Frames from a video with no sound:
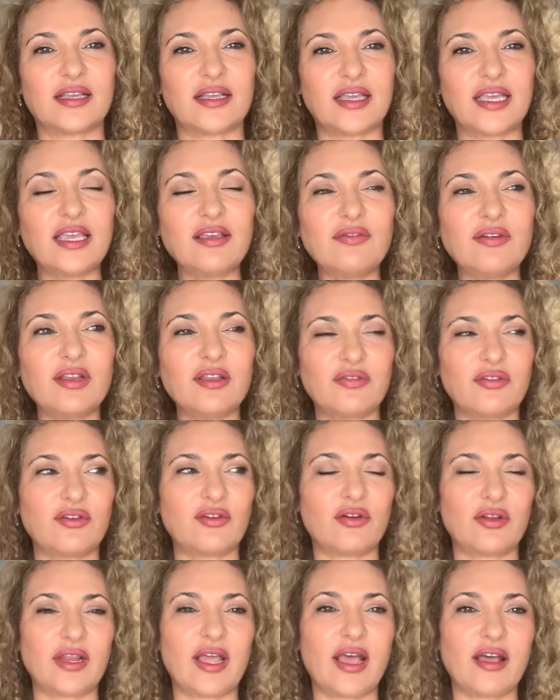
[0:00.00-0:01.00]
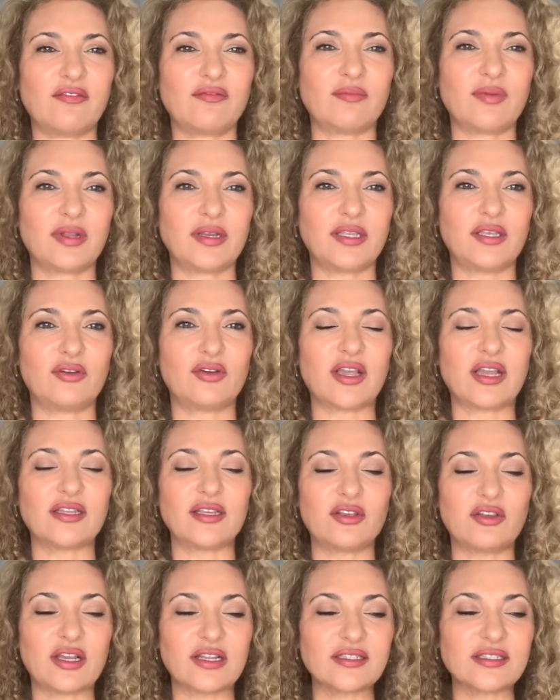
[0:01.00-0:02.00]
Even if you don't have money,
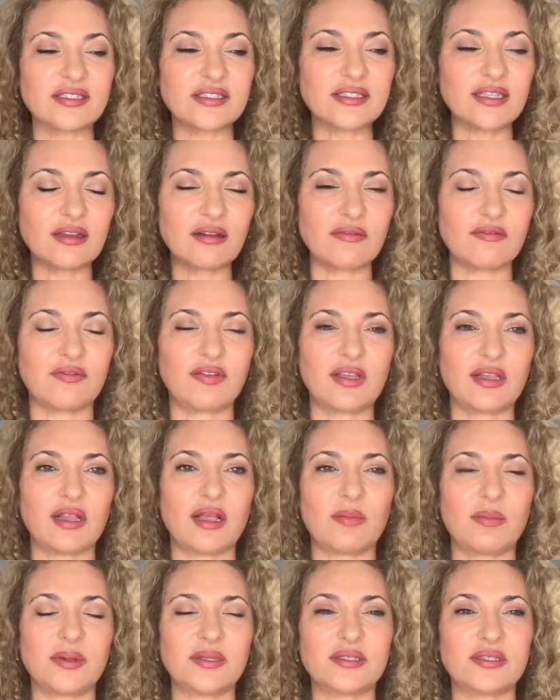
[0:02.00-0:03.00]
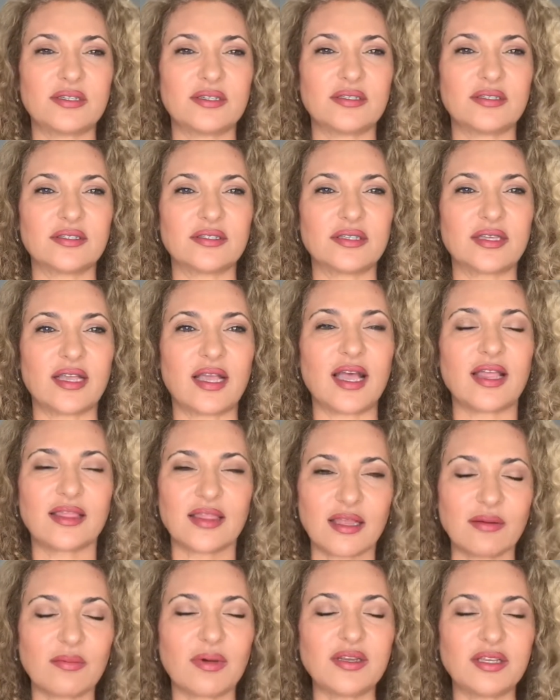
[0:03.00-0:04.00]
you can still feel abundance, and
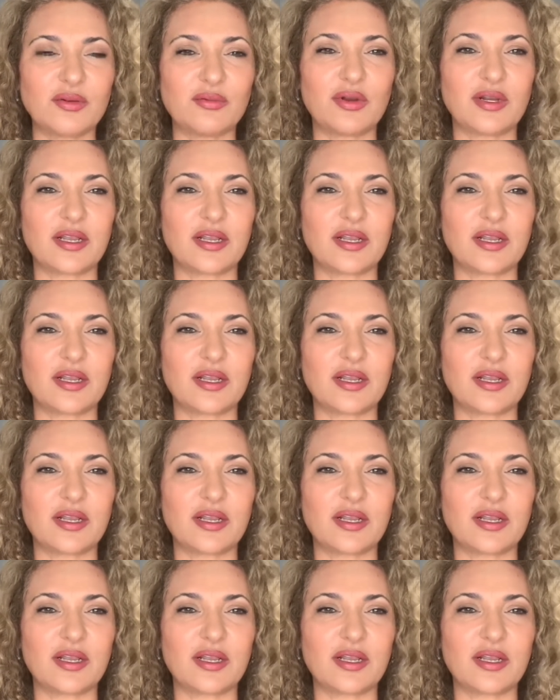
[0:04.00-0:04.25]
then money will